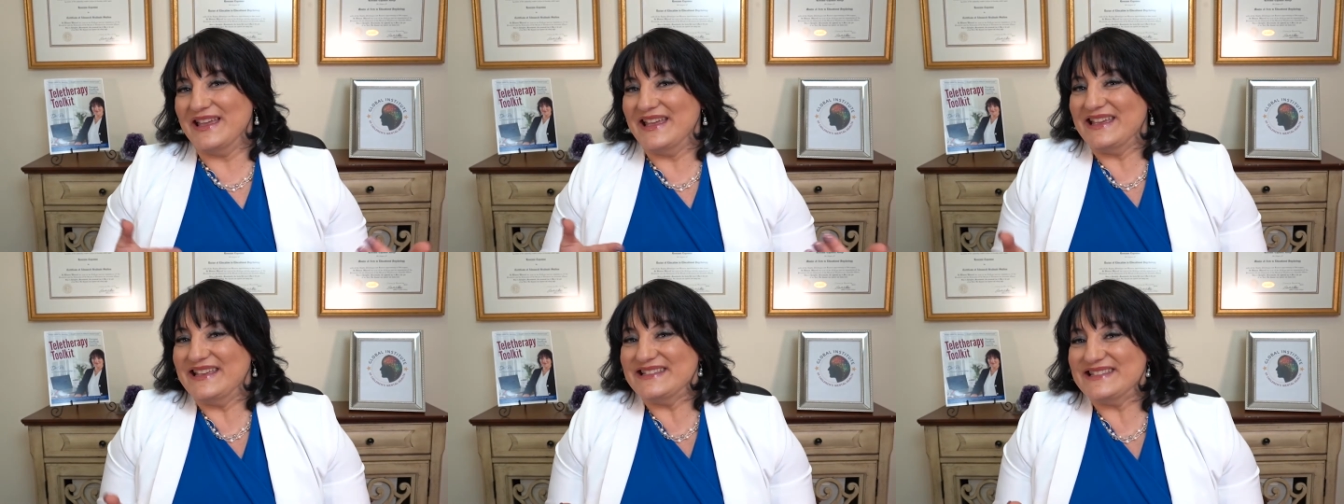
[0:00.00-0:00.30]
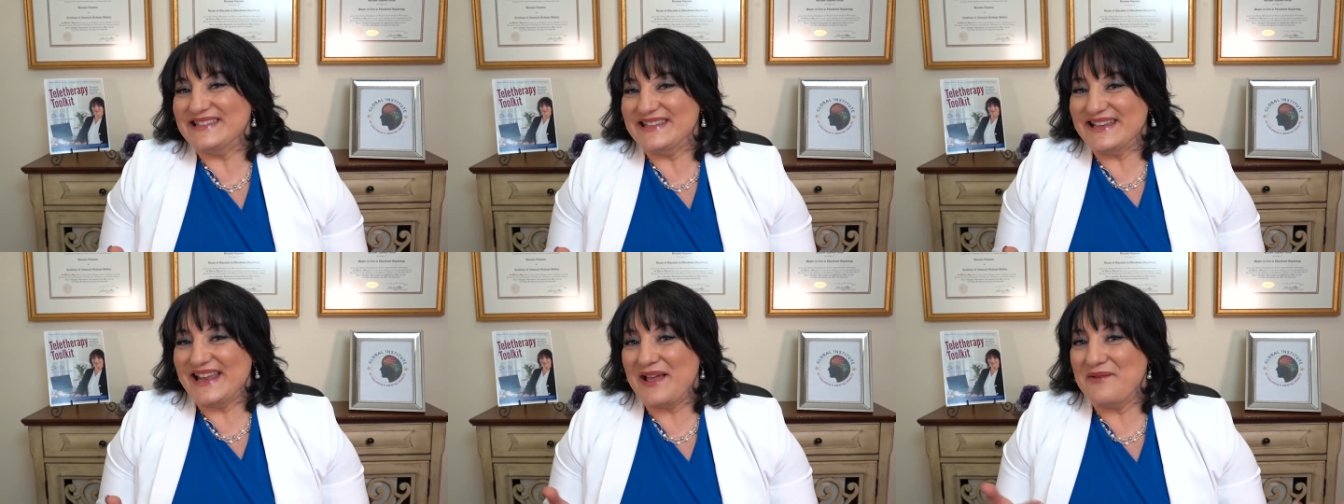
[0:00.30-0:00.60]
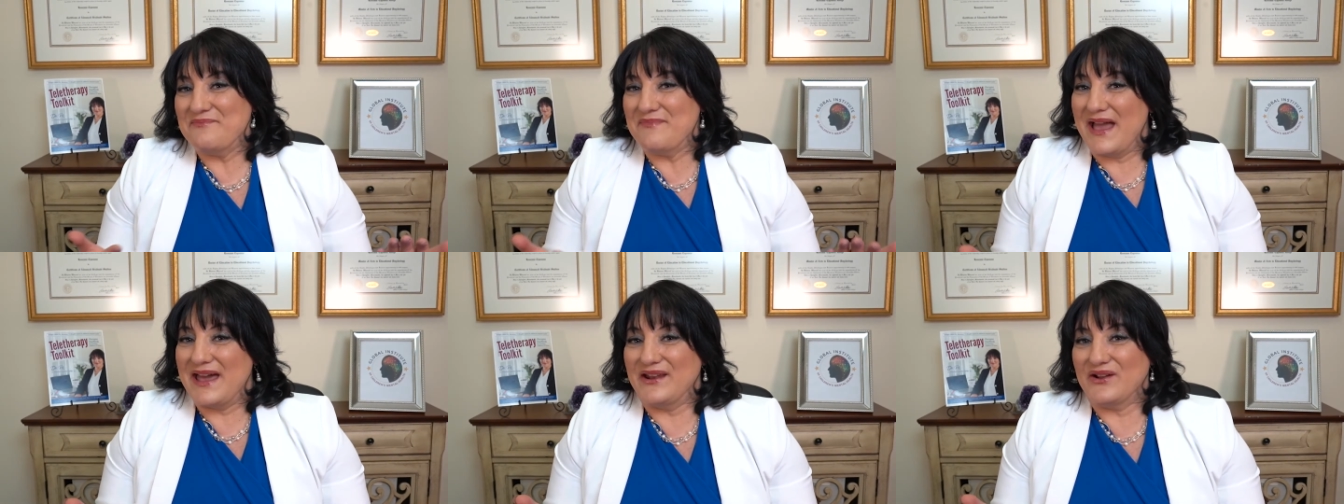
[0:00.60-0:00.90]
isn't a
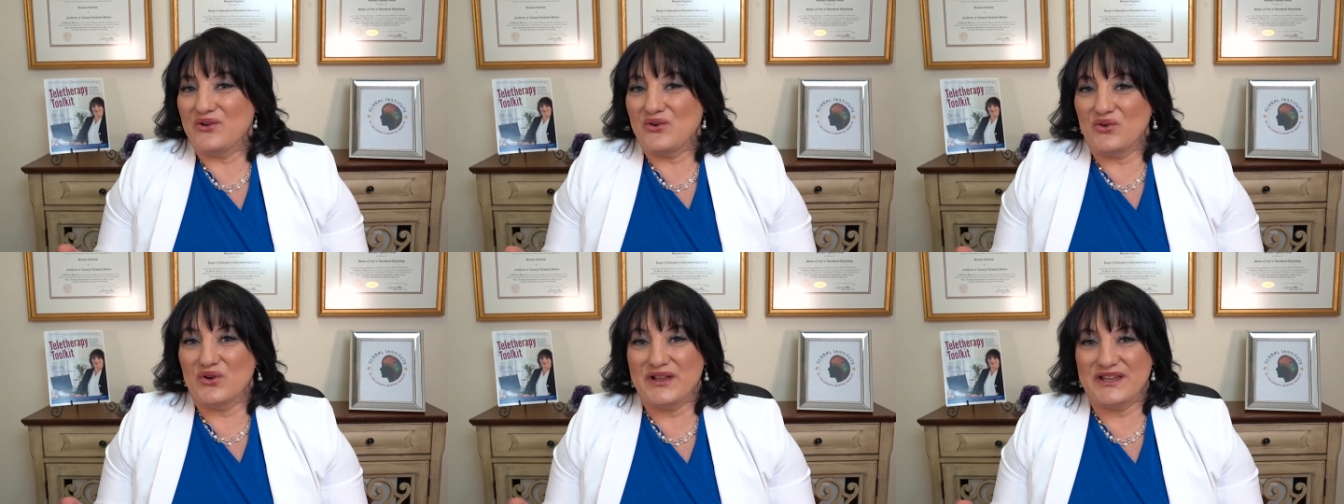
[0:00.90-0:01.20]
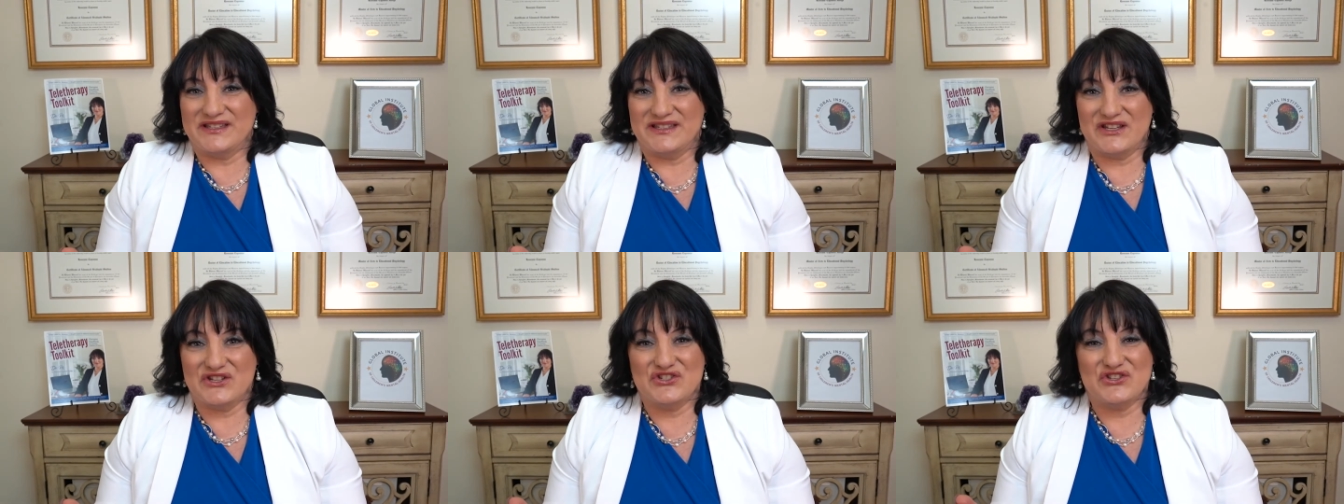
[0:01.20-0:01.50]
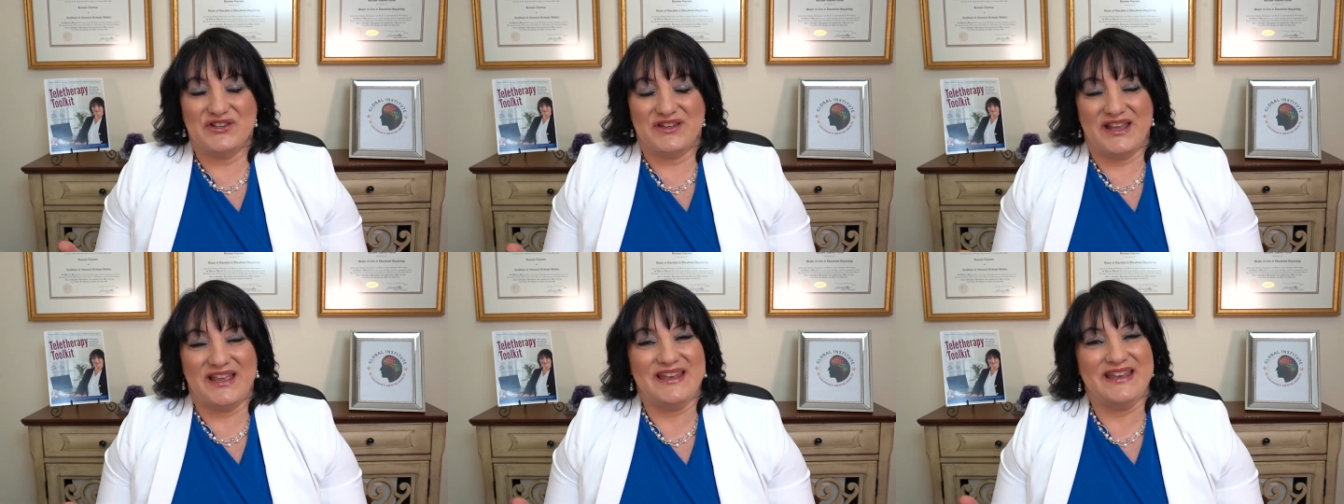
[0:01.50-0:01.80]
medical
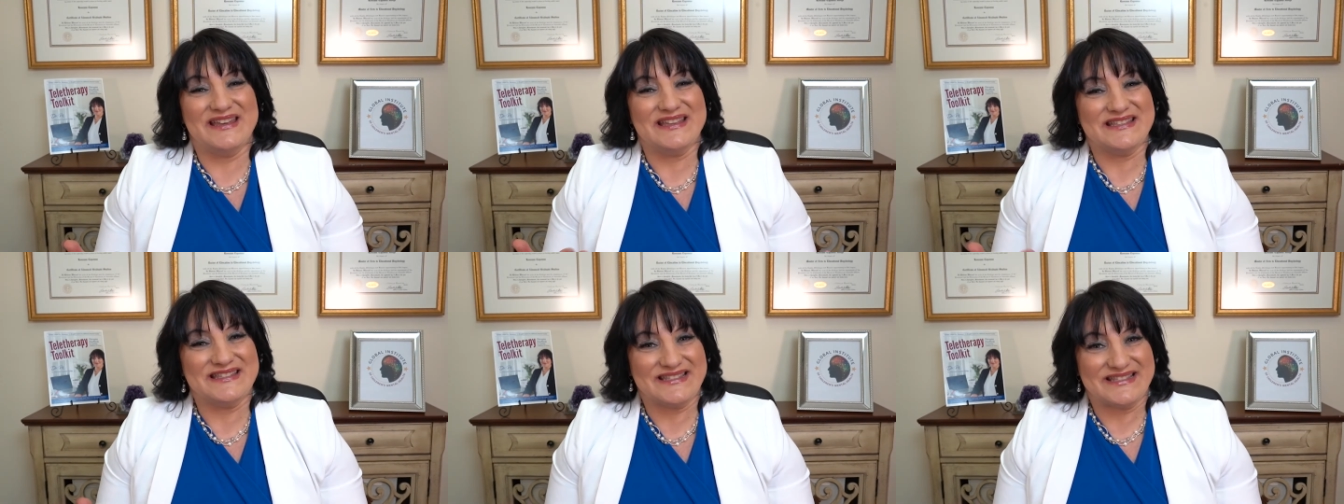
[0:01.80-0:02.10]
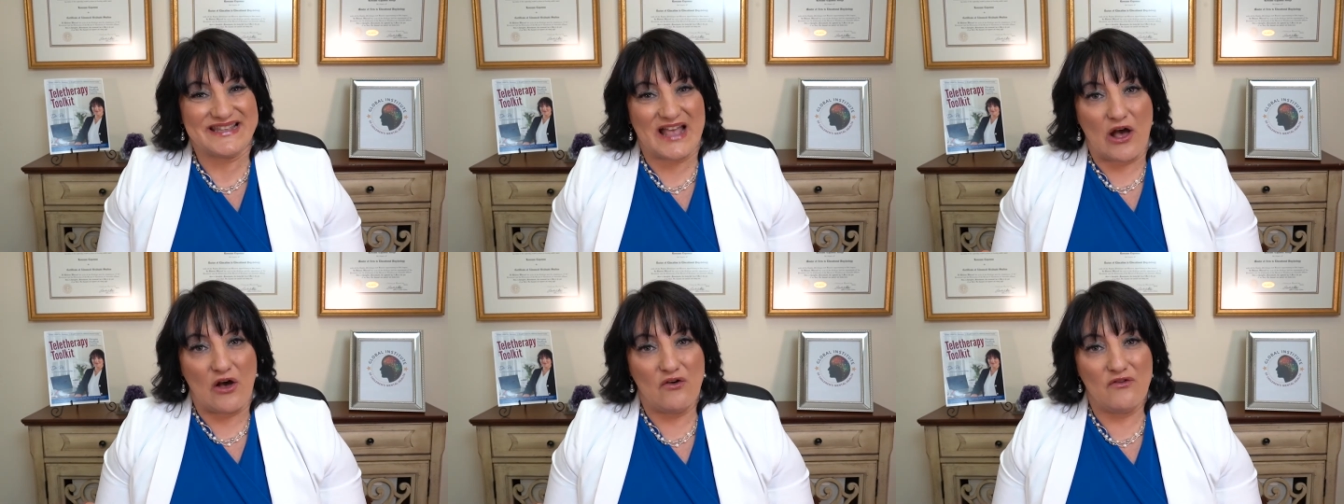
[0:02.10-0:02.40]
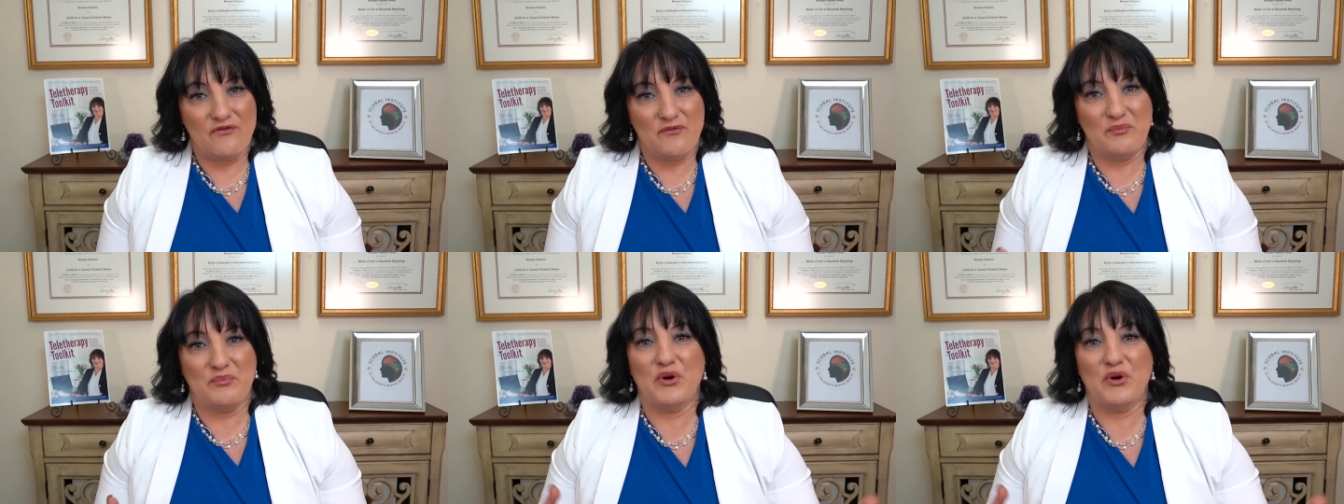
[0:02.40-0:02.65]
condition in itself,